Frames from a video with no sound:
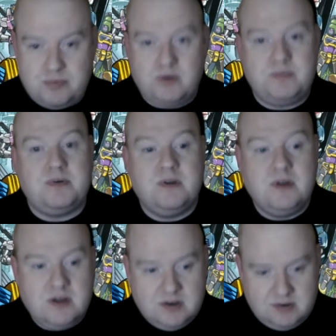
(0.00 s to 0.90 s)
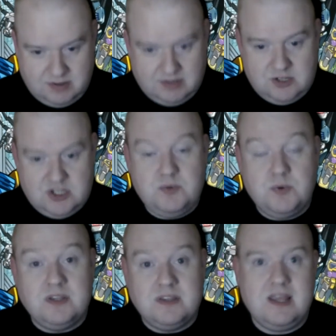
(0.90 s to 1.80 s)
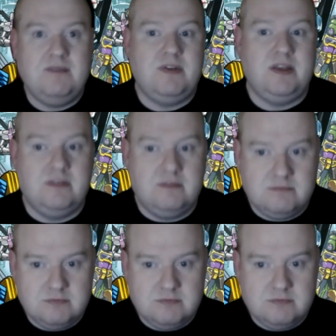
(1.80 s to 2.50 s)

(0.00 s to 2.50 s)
proper, like G1 timeline.